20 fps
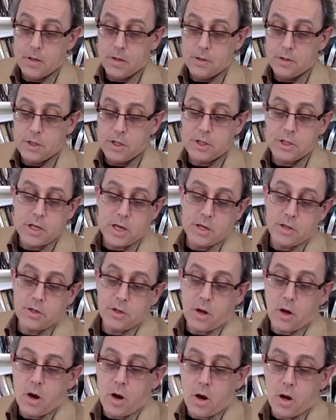She
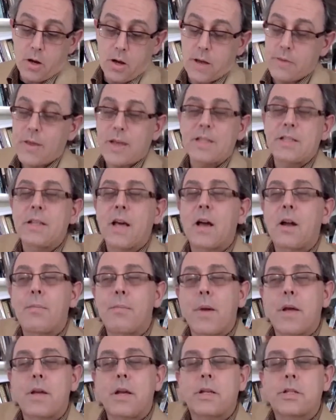says, and that's not
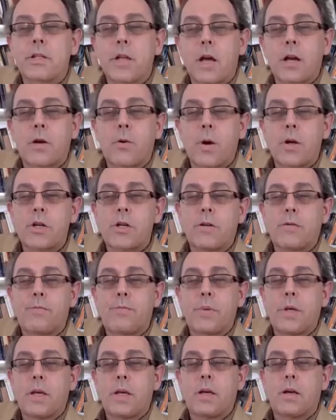it's not a question
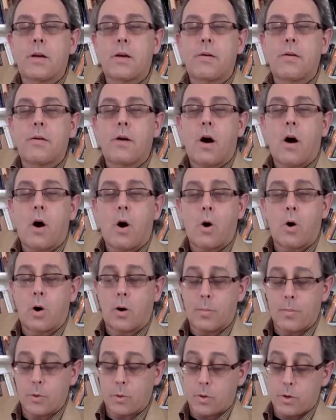of being
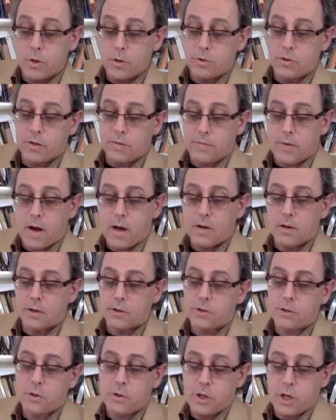armed or using
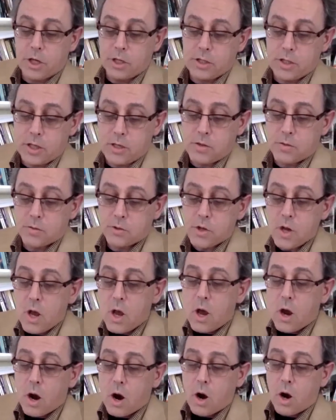violence. So she continues,
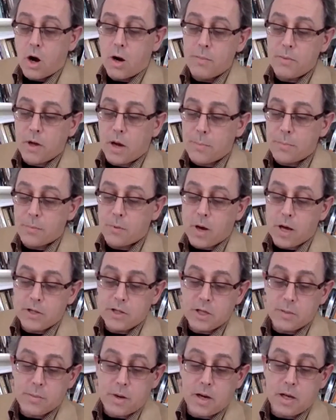"Armed
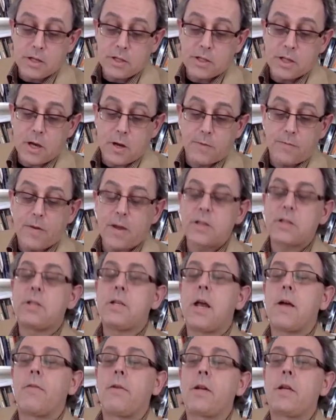uprising by itself has
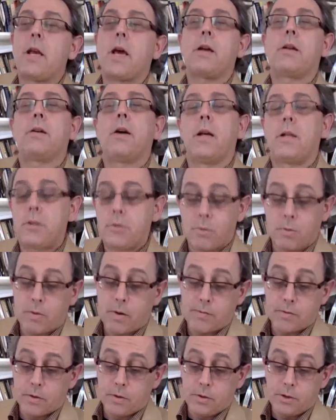never yet led to a
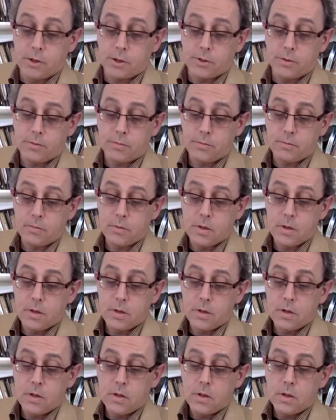revolution.
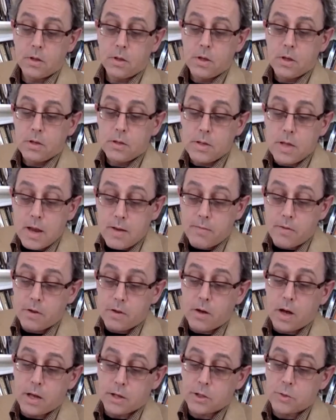
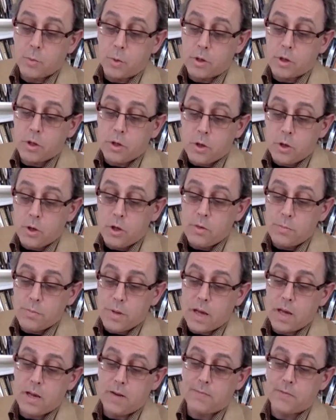Nevertheless, what could
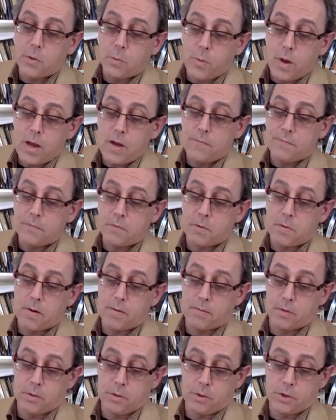pave the way for a
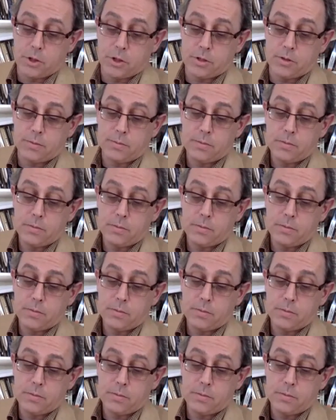revolution